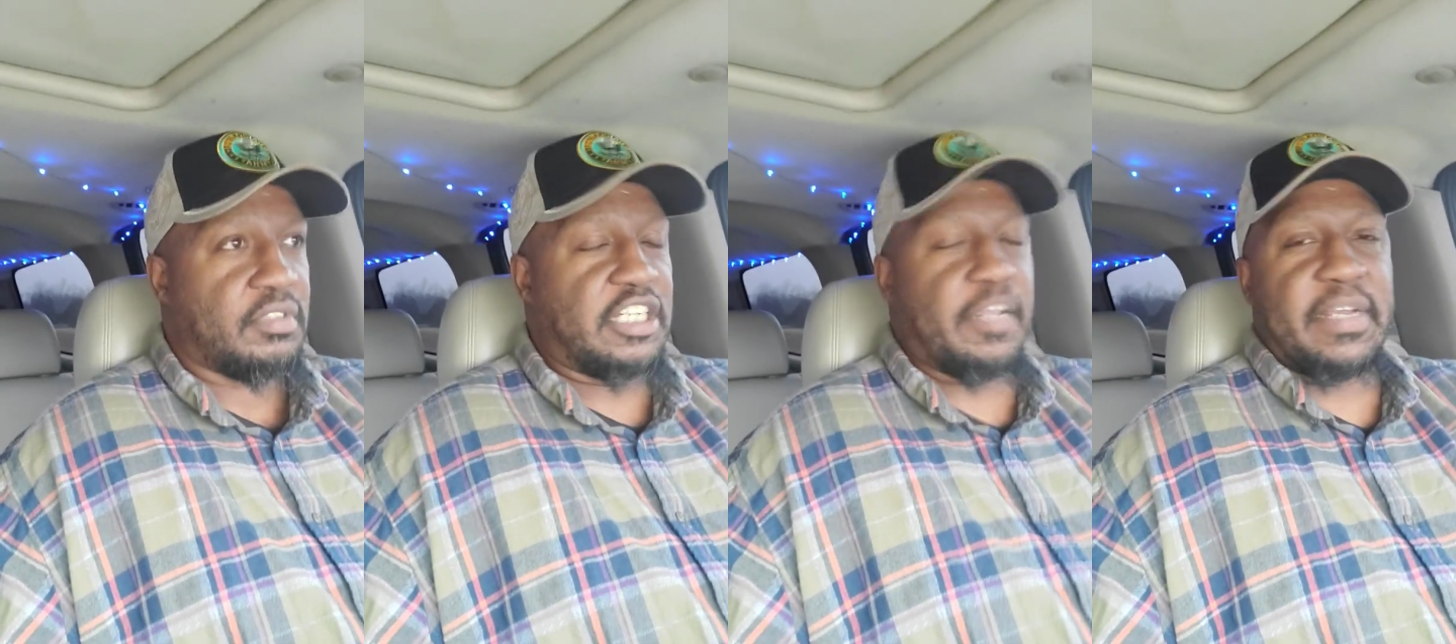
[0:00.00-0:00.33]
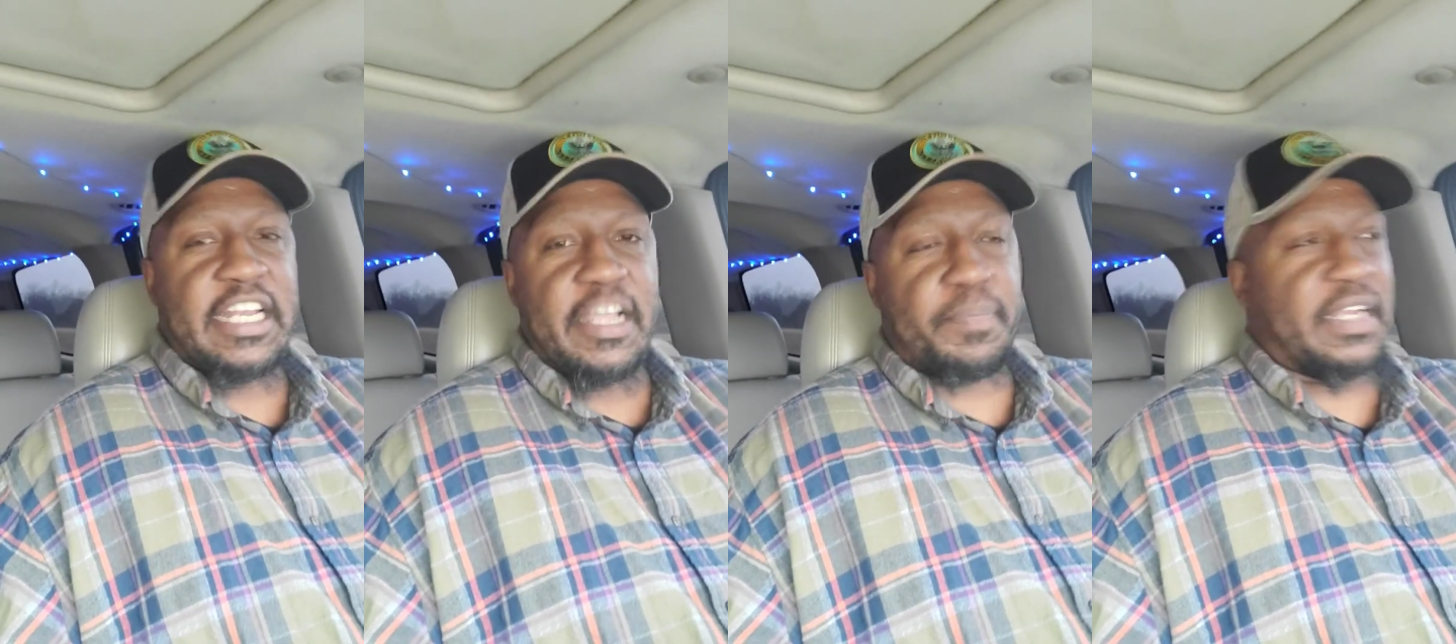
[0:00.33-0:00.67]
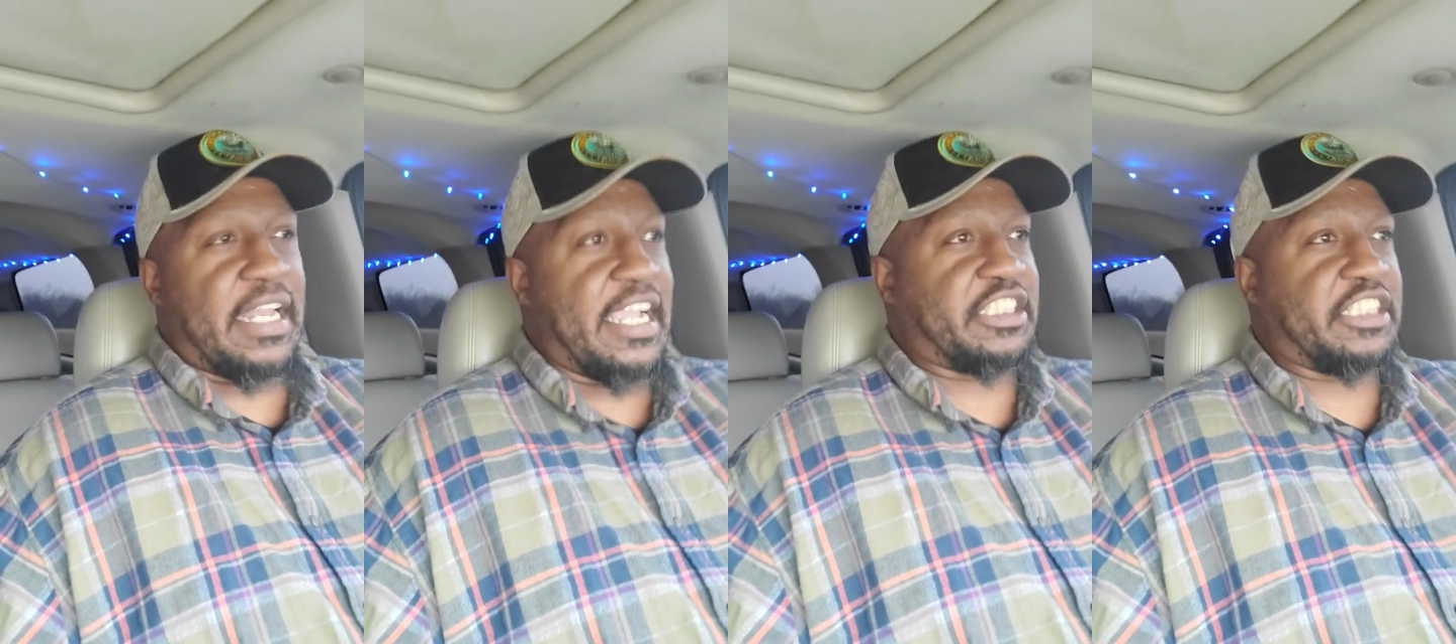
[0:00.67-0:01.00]
The
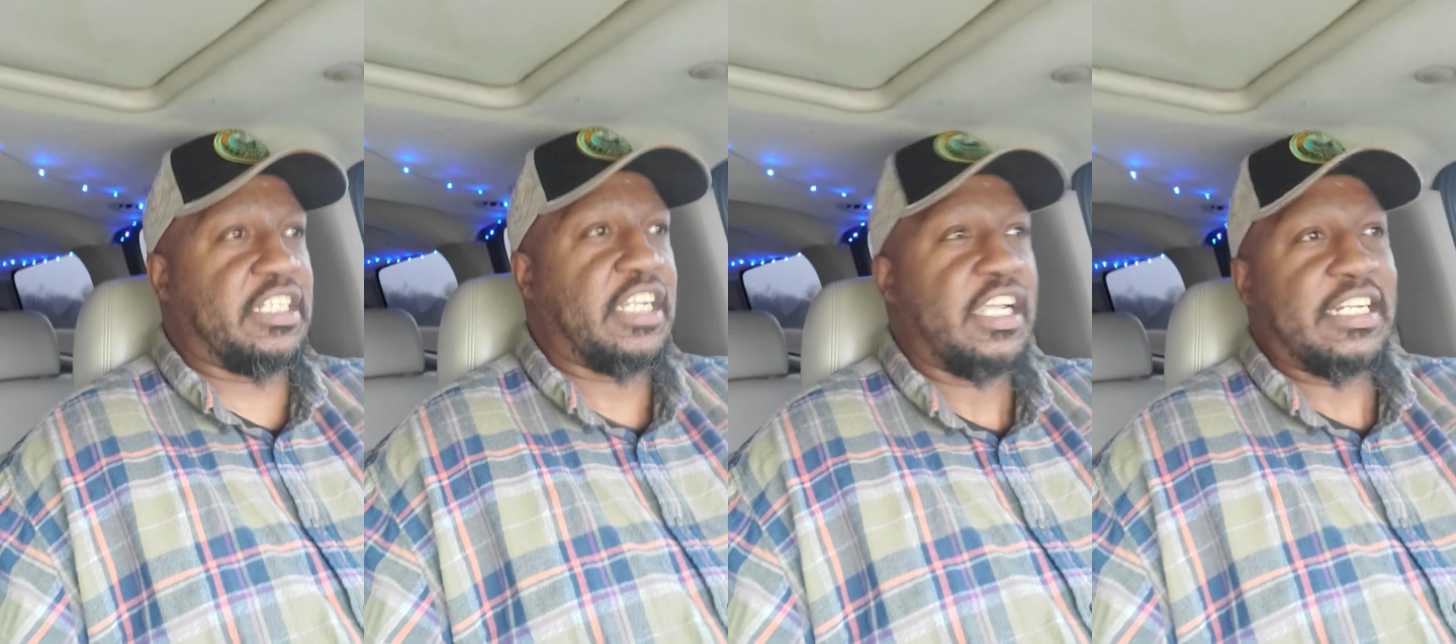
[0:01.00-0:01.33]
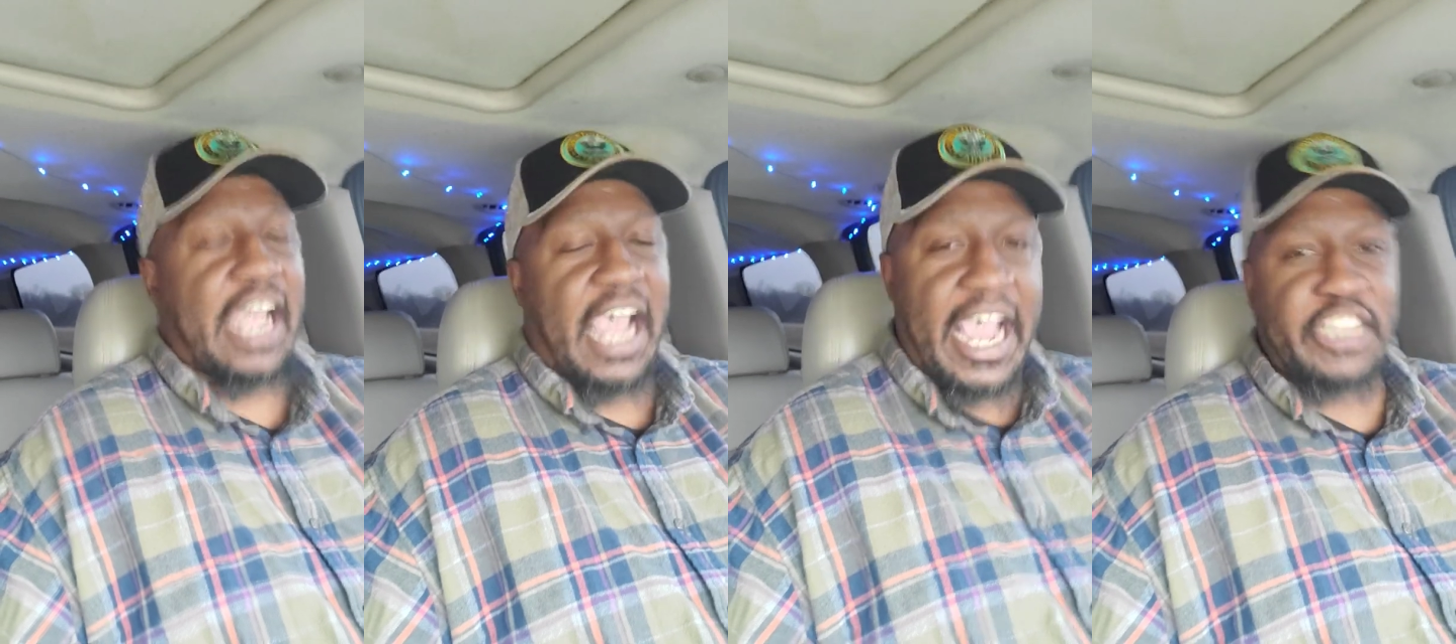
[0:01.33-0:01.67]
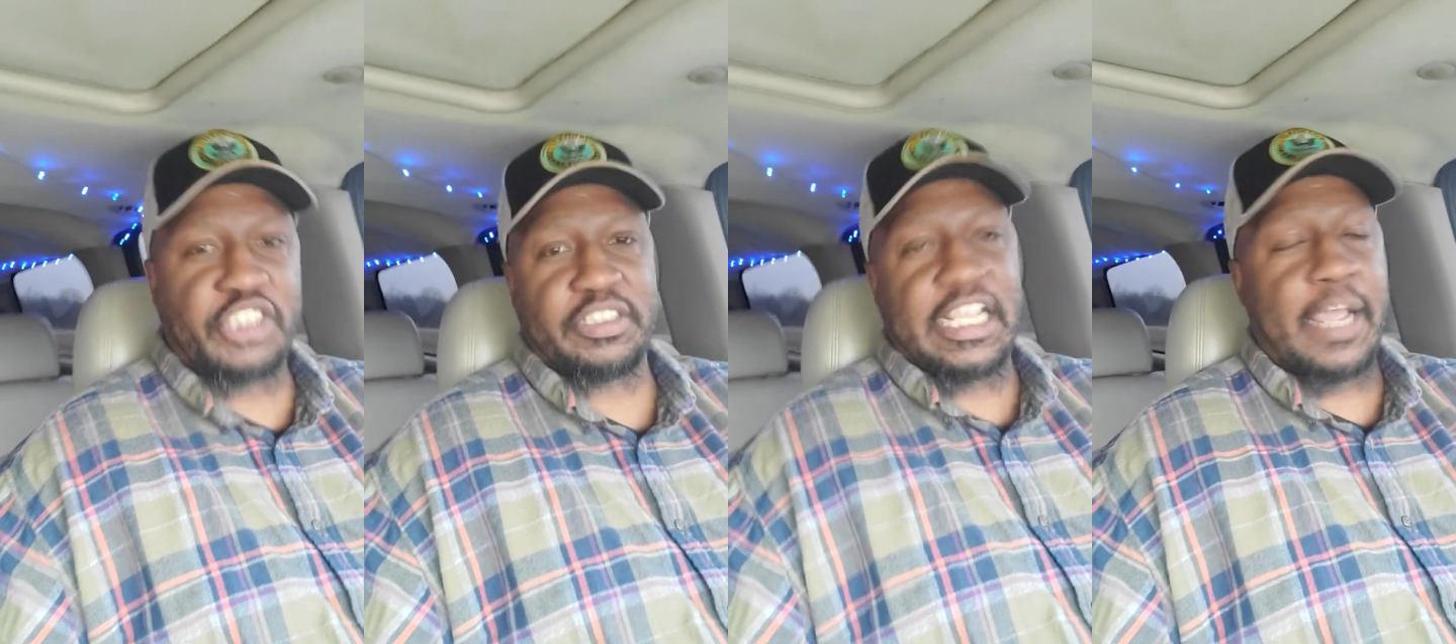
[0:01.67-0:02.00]
manipulation, the
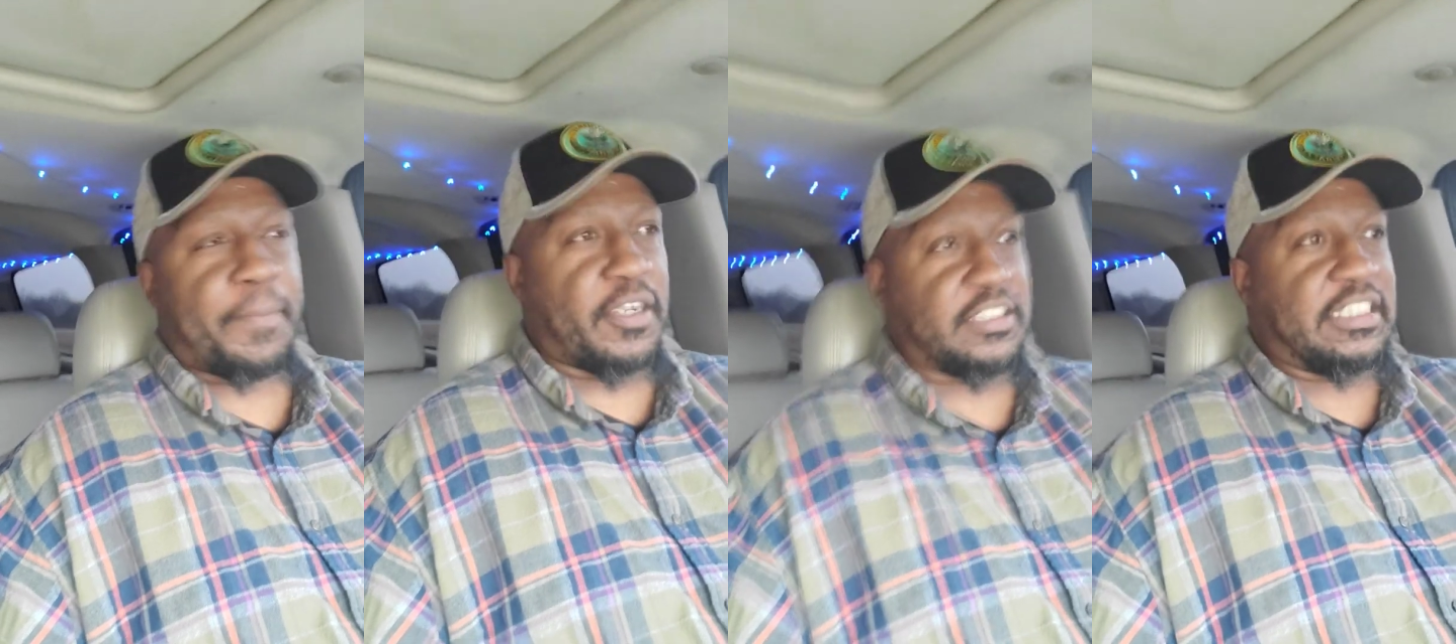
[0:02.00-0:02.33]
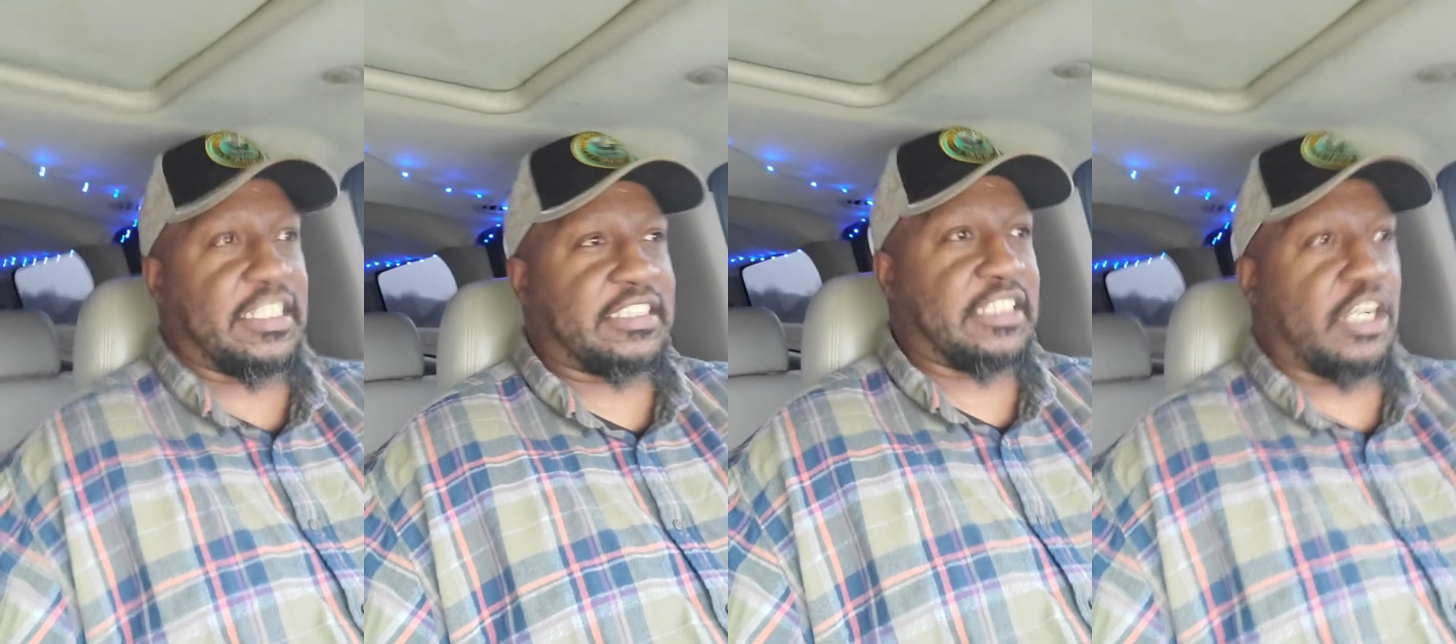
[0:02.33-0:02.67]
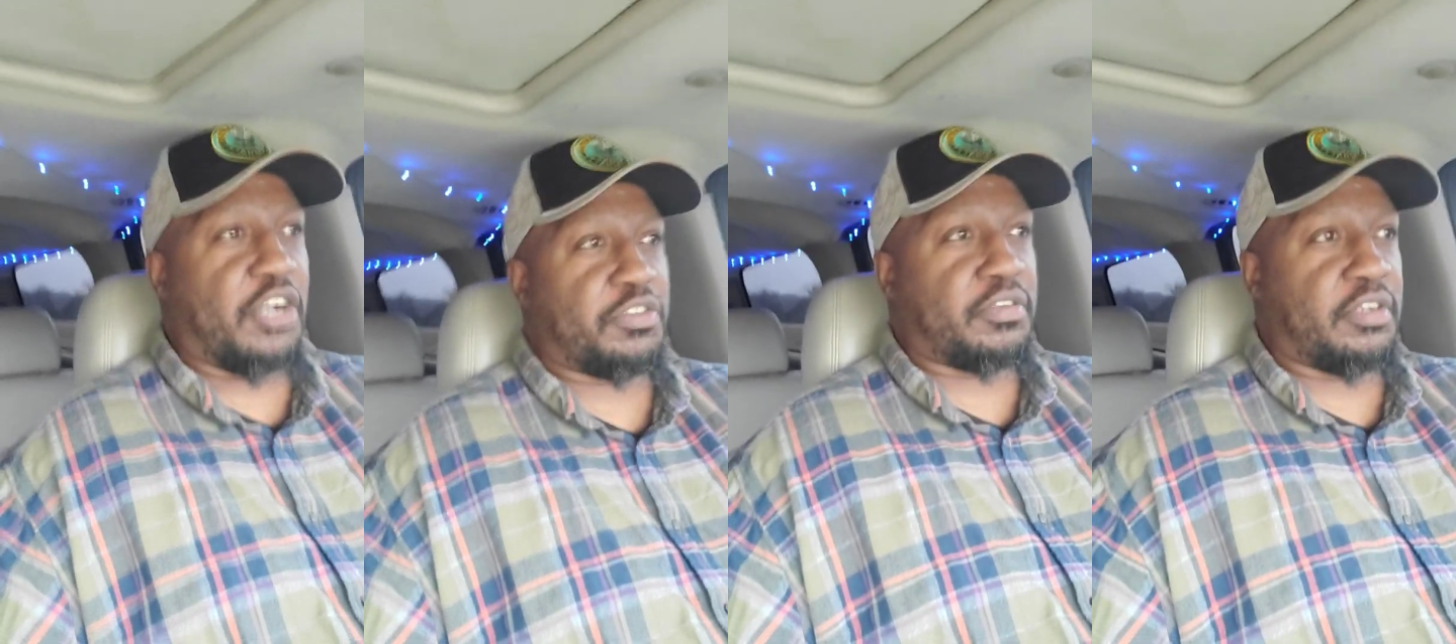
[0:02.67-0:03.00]
hatred that person has to
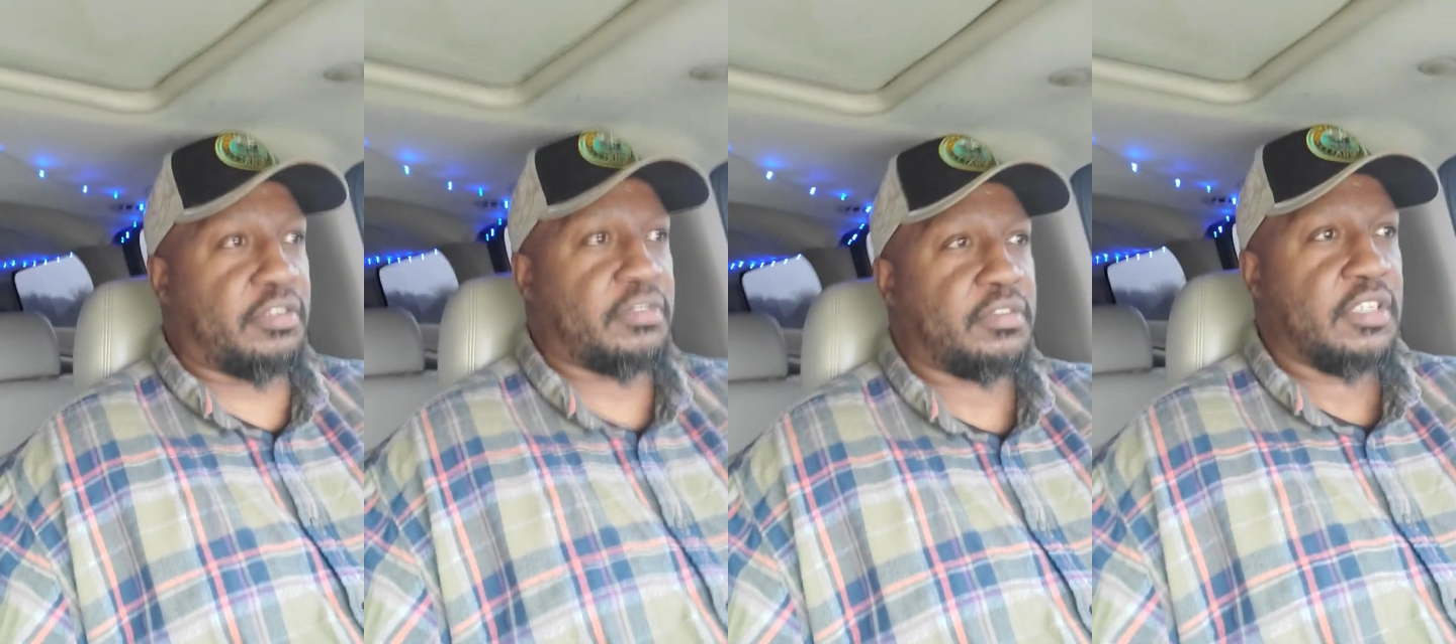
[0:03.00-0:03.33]
go through